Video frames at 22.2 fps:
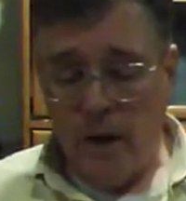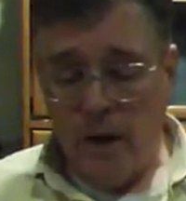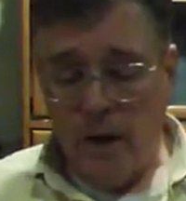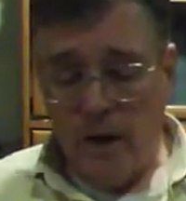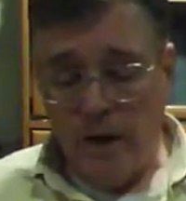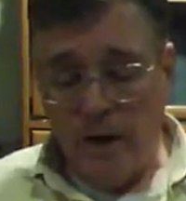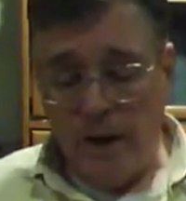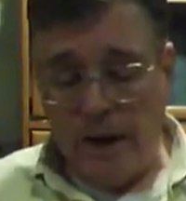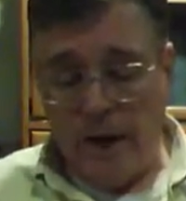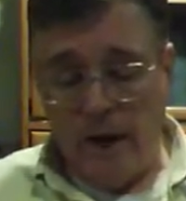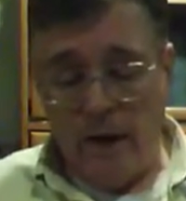
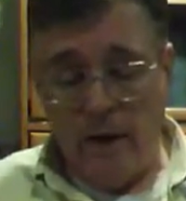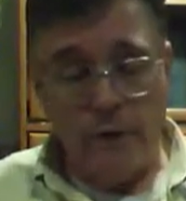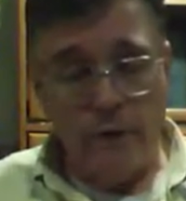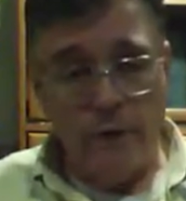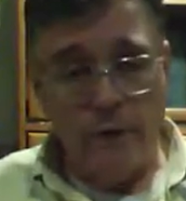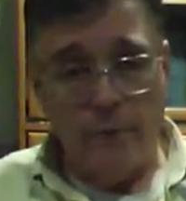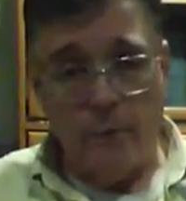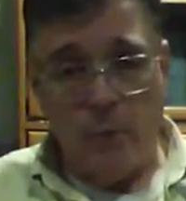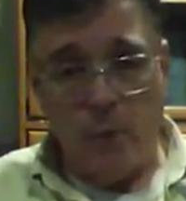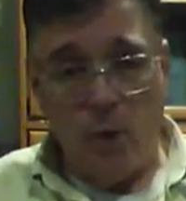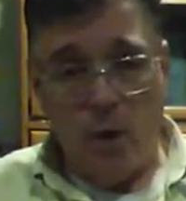The L is
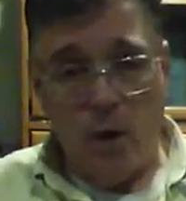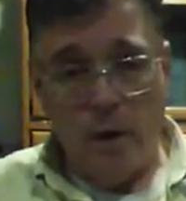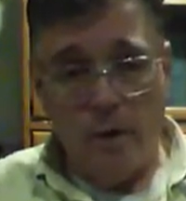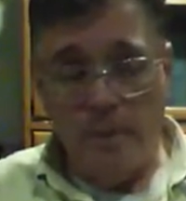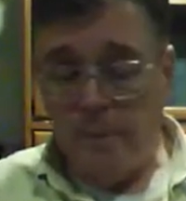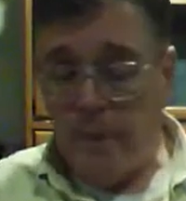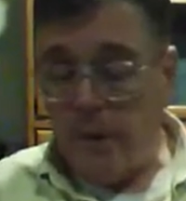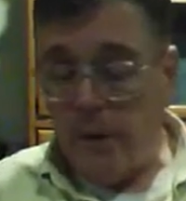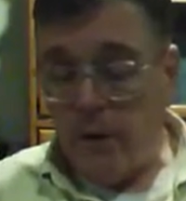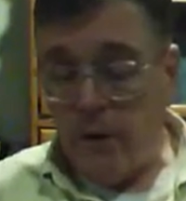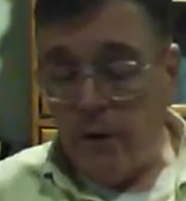broad
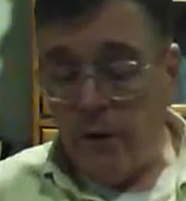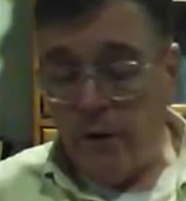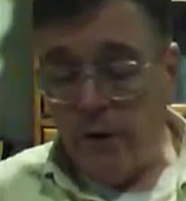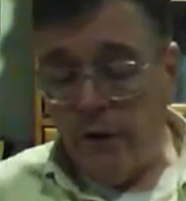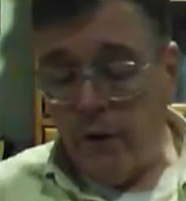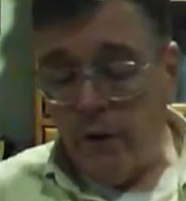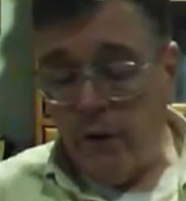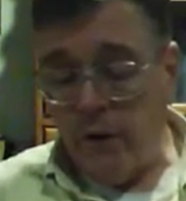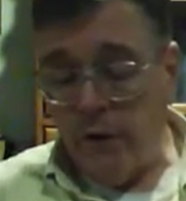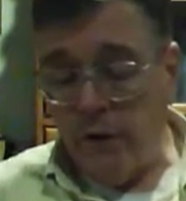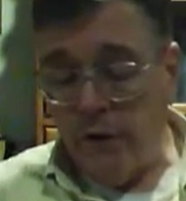because the
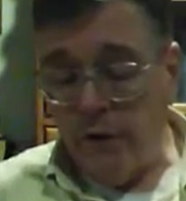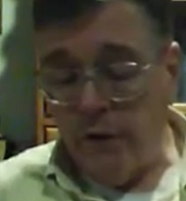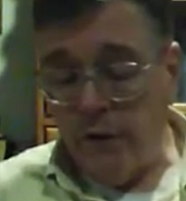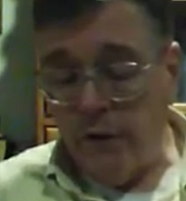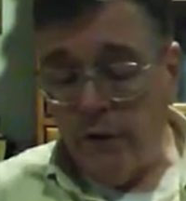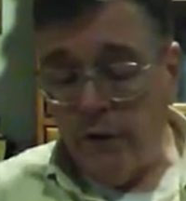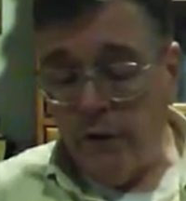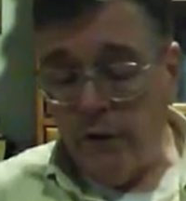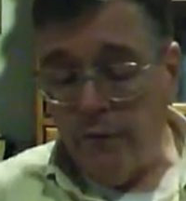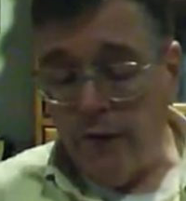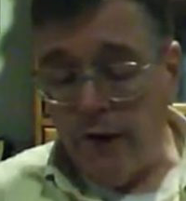
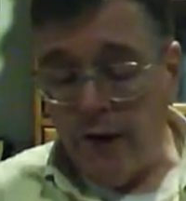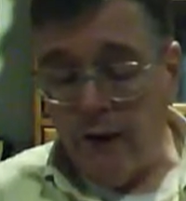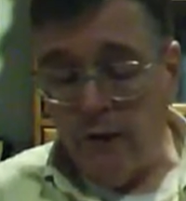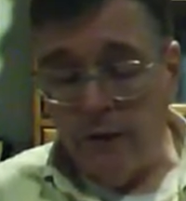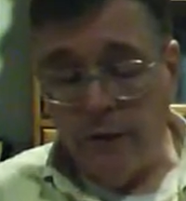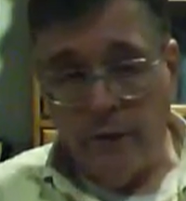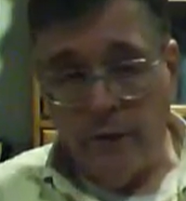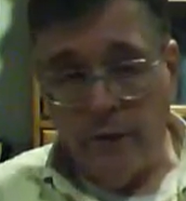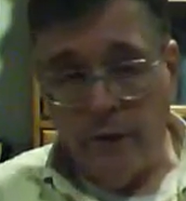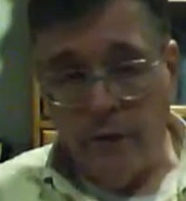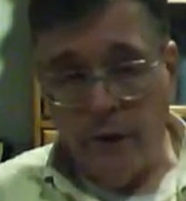closest vowel
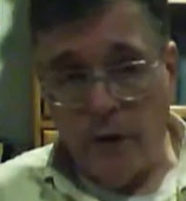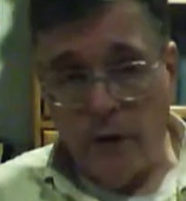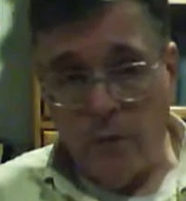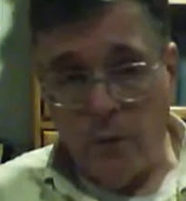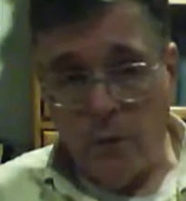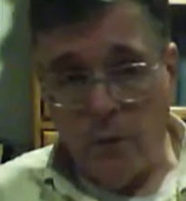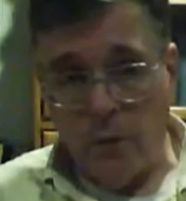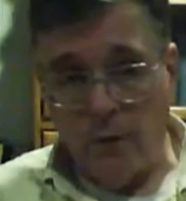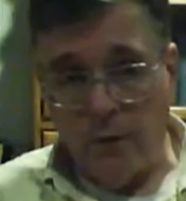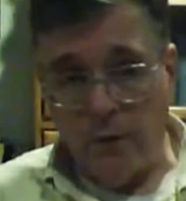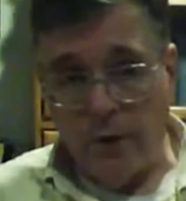in the same
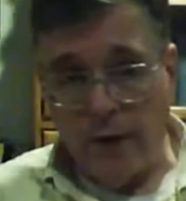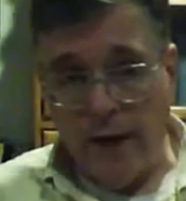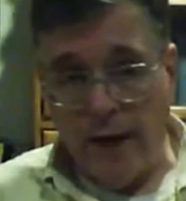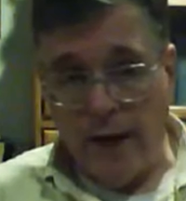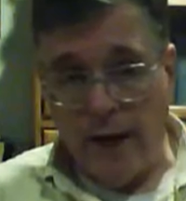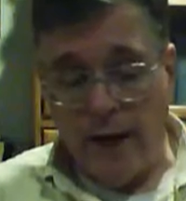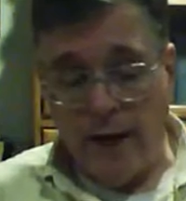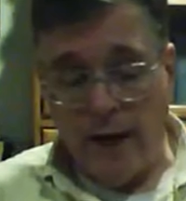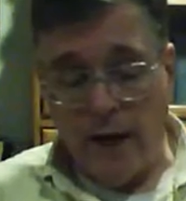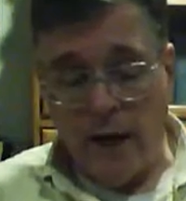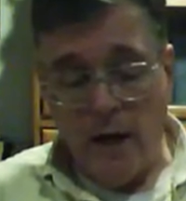word is the
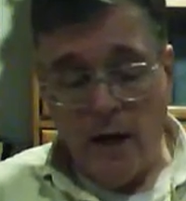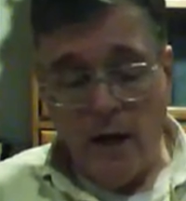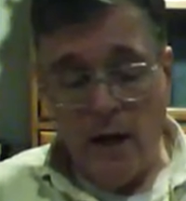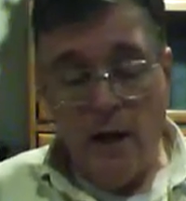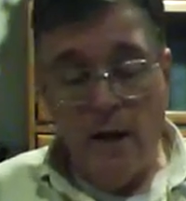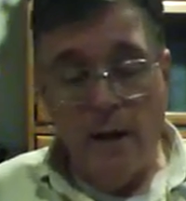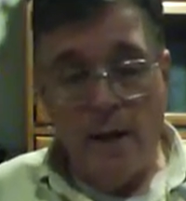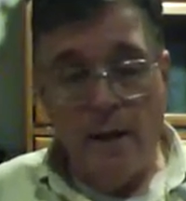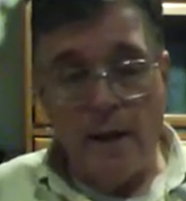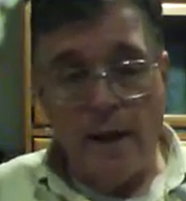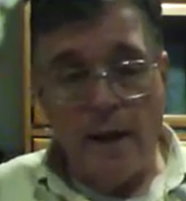A.
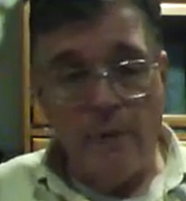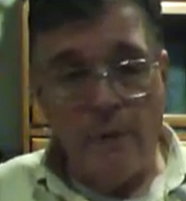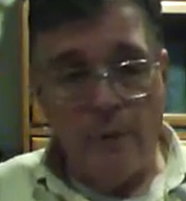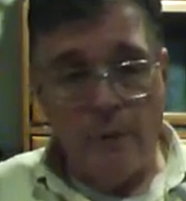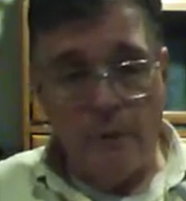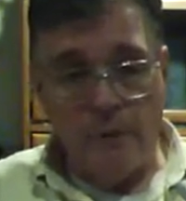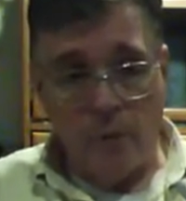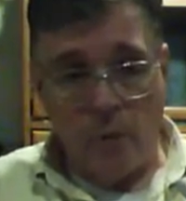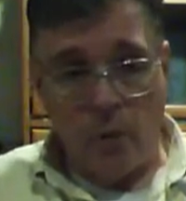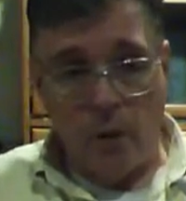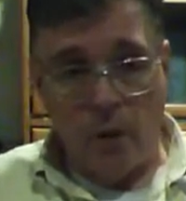The M is
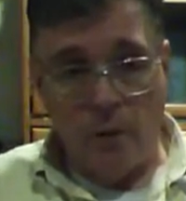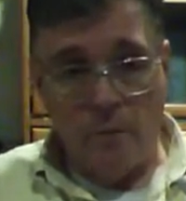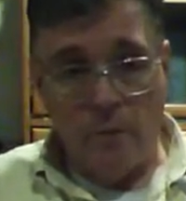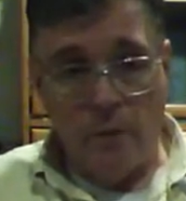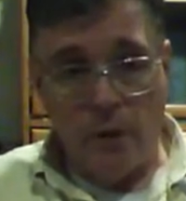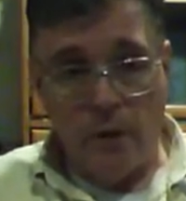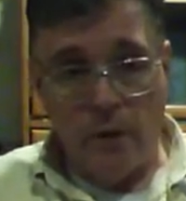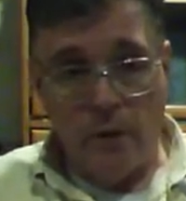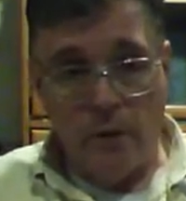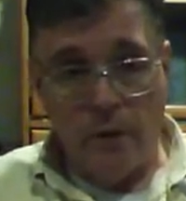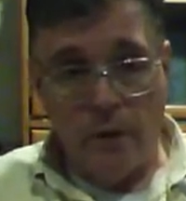broad
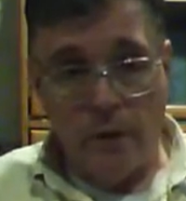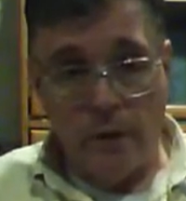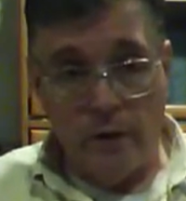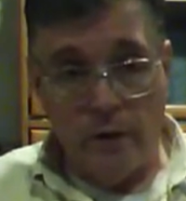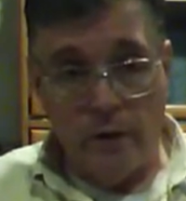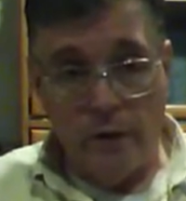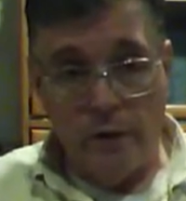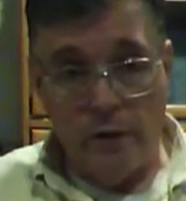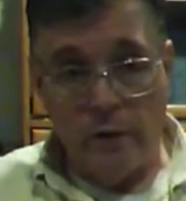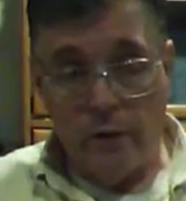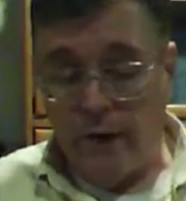because the
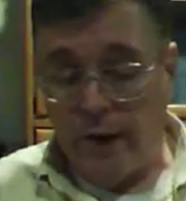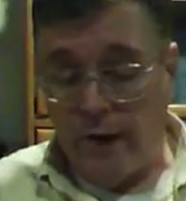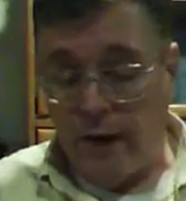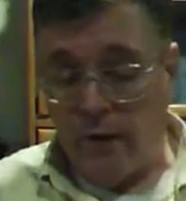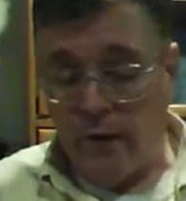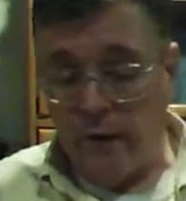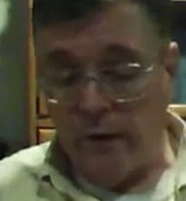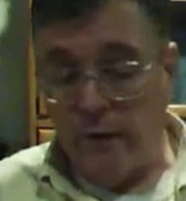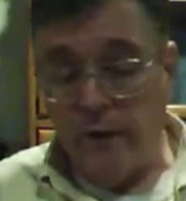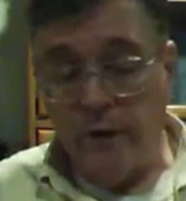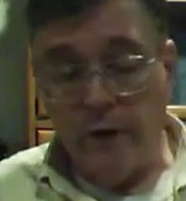closest vowel
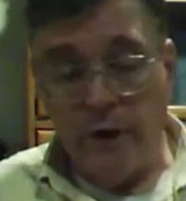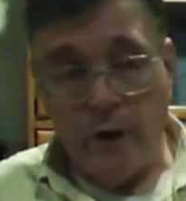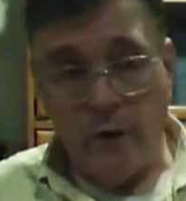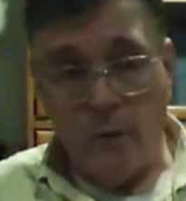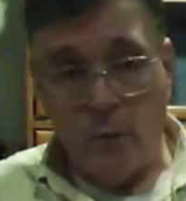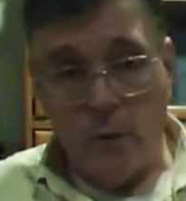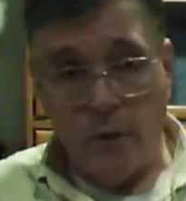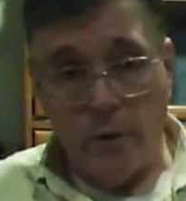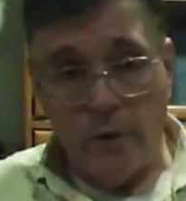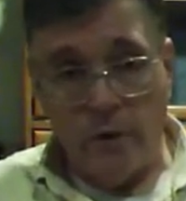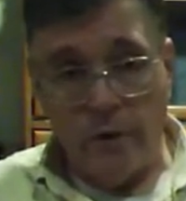in the same
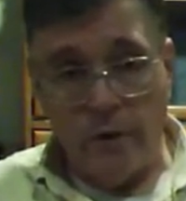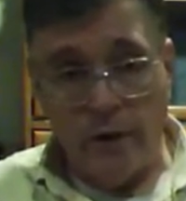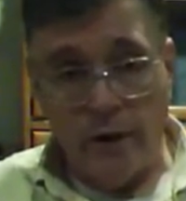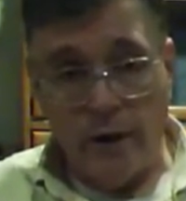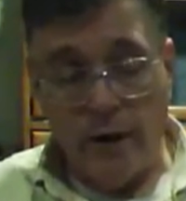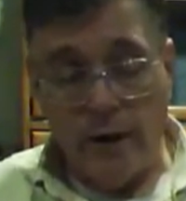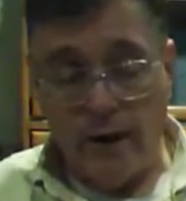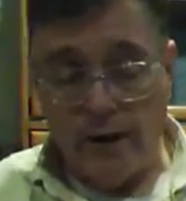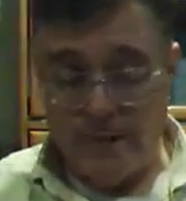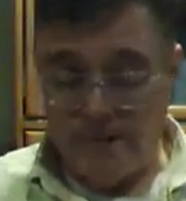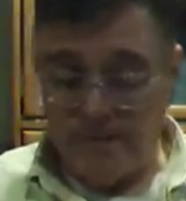word is the
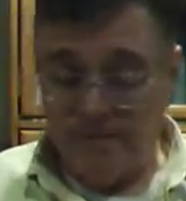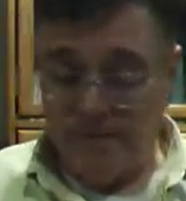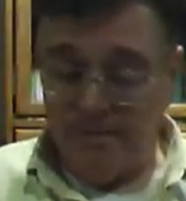A.